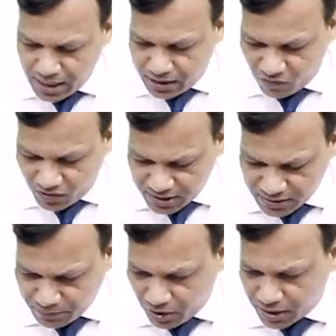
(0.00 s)
Now what is
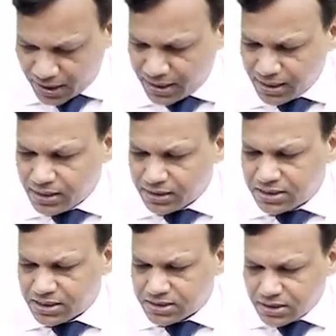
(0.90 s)
important?
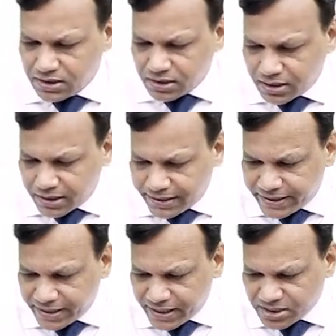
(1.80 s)
This
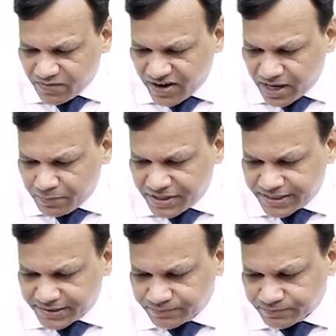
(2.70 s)
clearance by Bd,